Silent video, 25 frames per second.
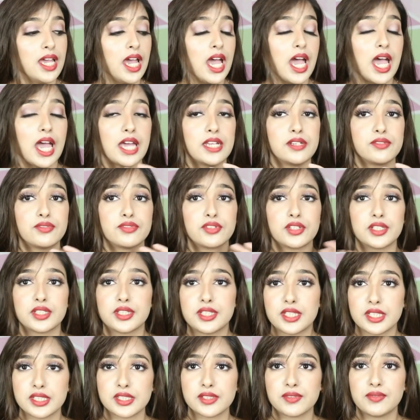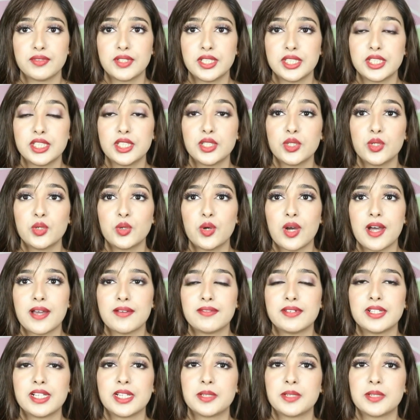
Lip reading: And for this video I will